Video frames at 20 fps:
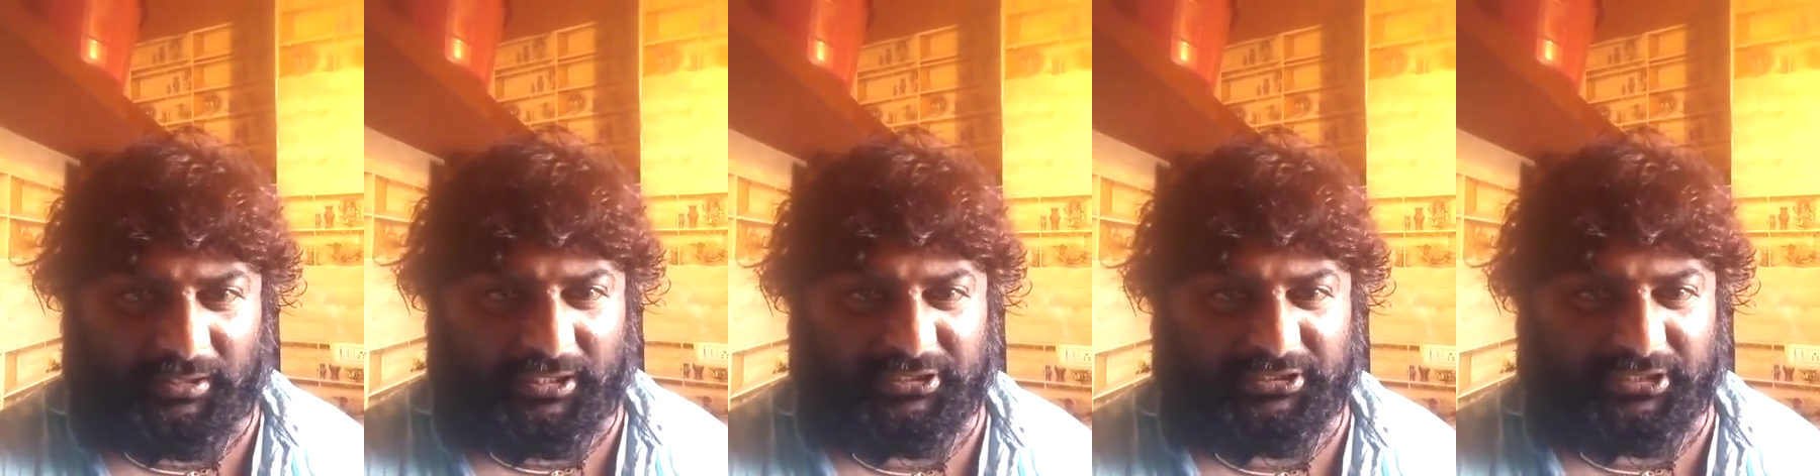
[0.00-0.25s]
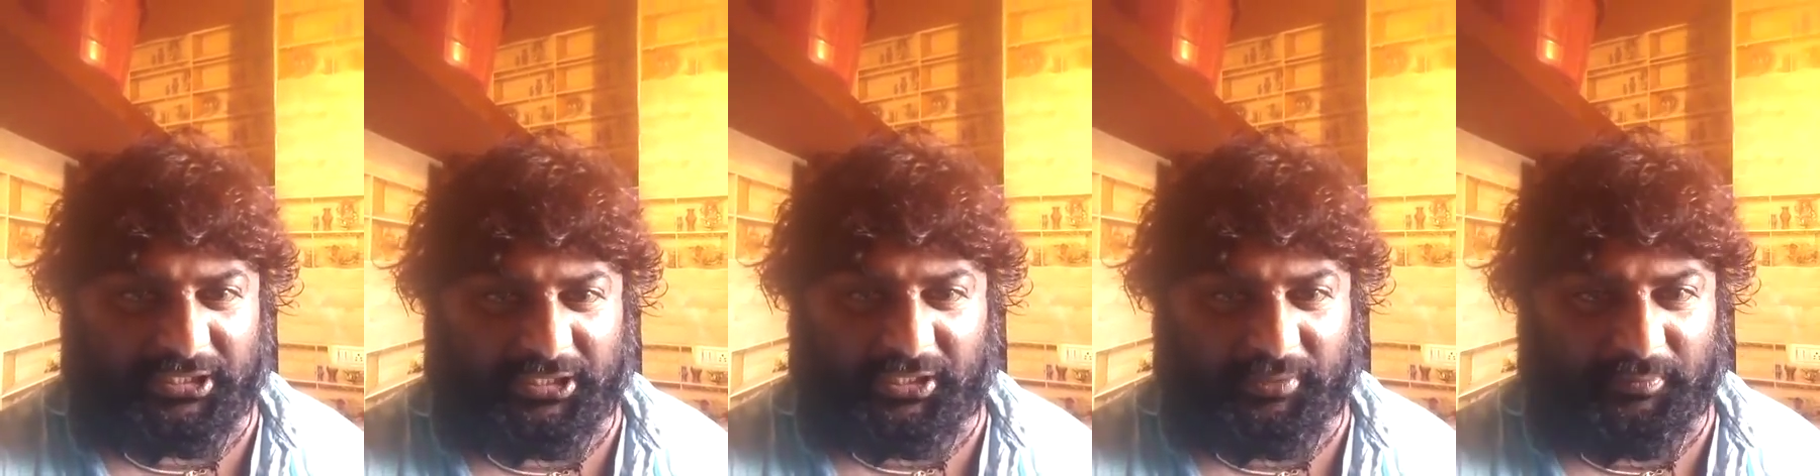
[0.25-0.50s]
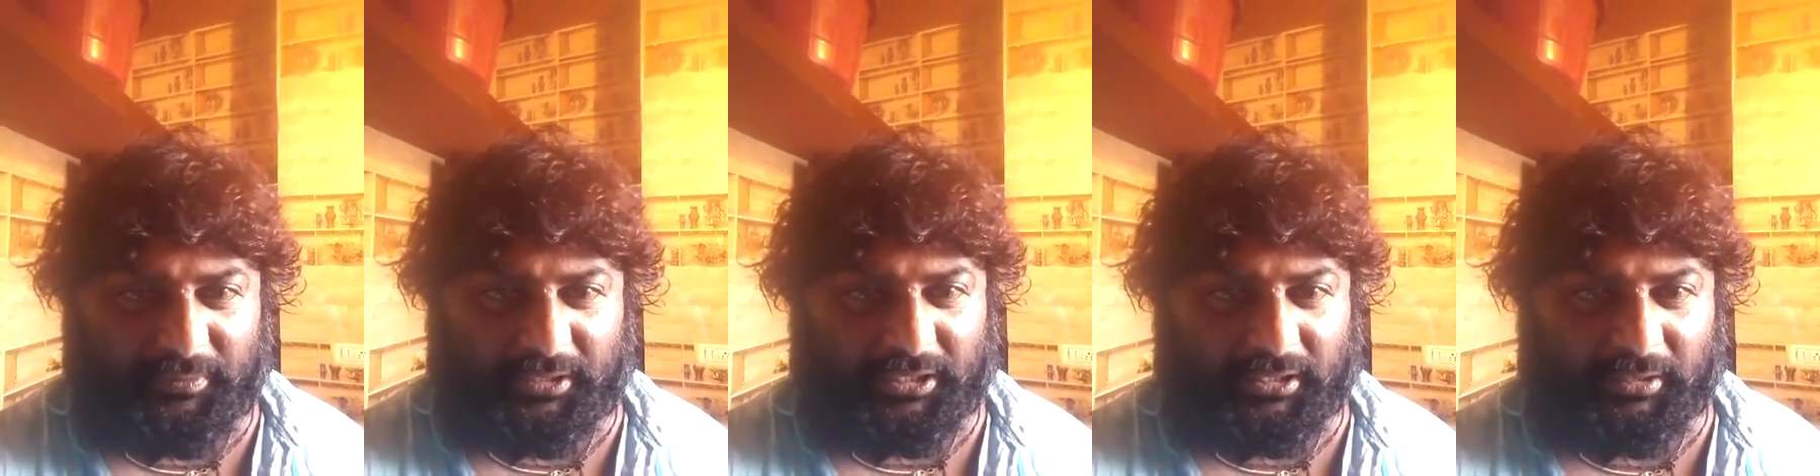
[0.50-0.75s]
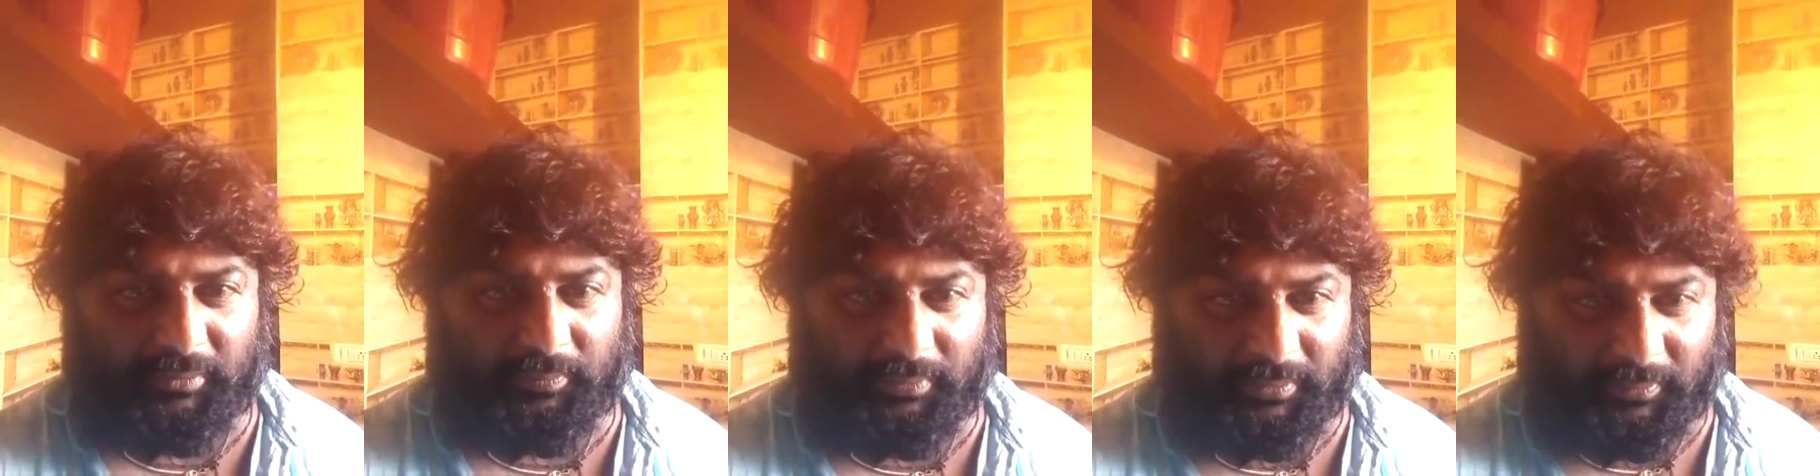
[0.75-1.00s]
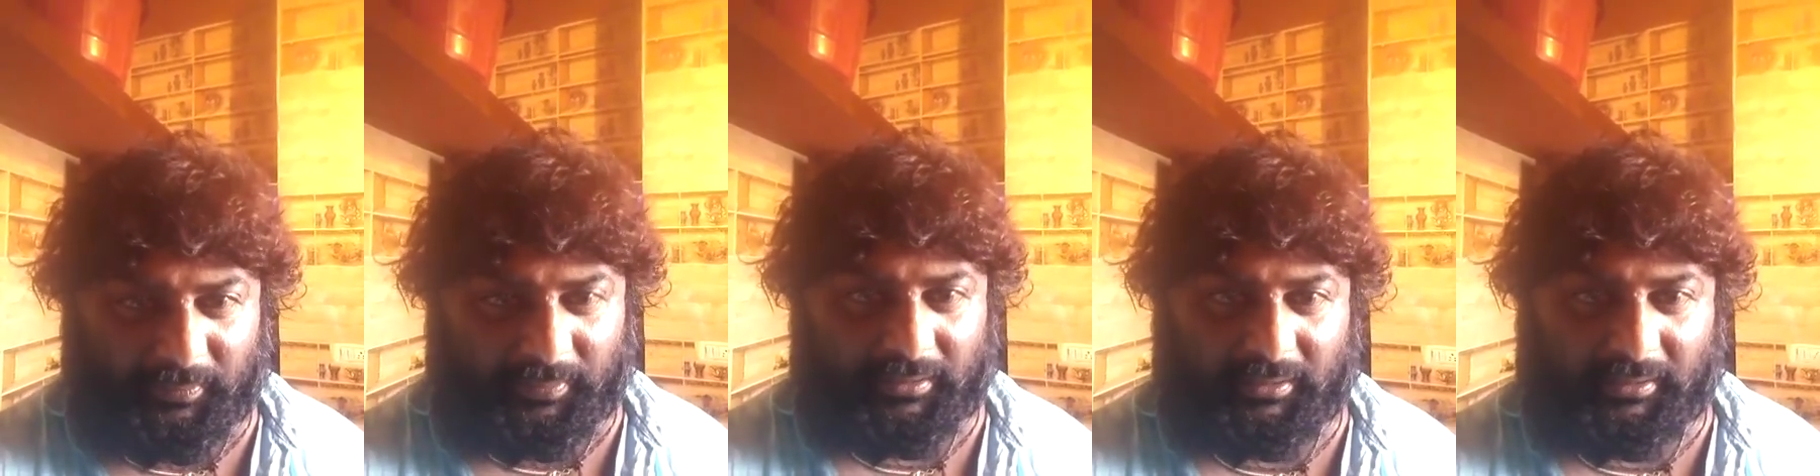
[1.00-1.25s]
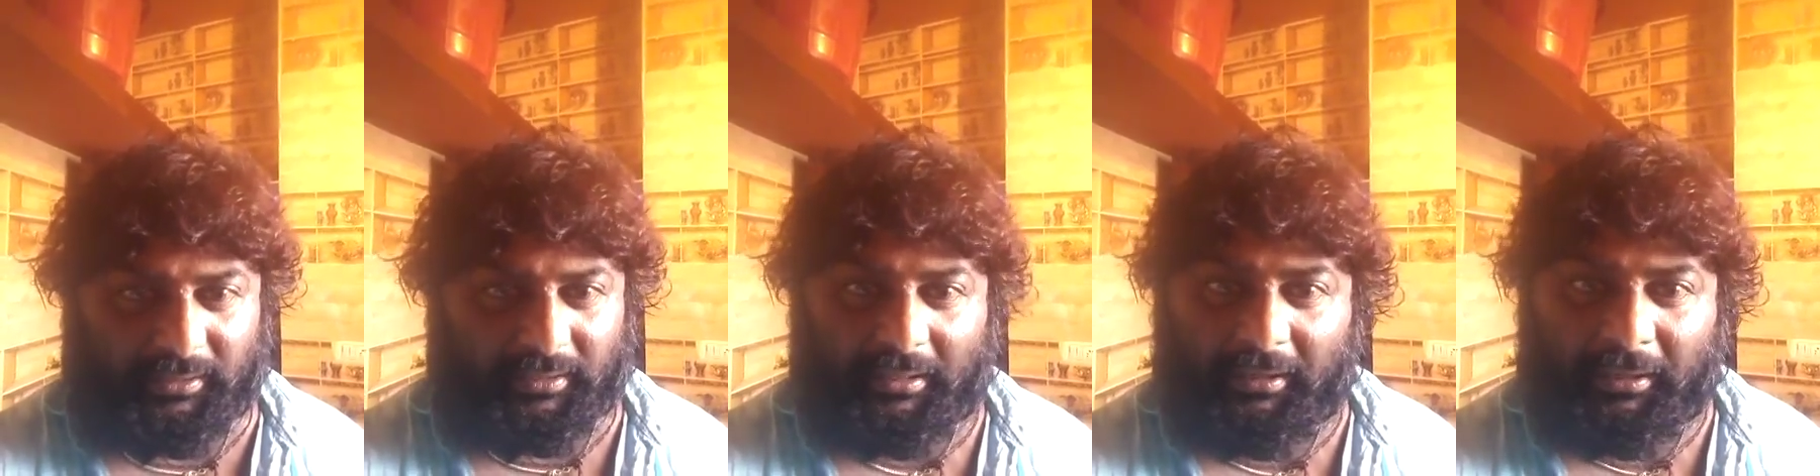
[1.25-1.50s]
and sentimental
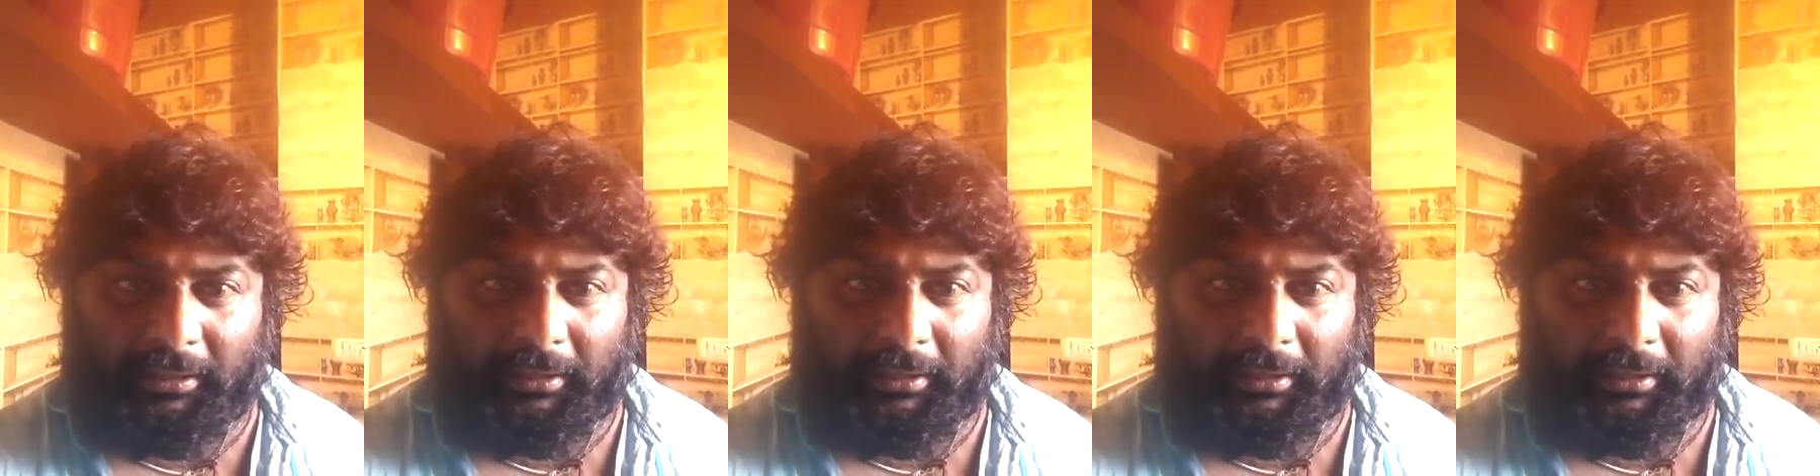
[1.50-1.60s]
people,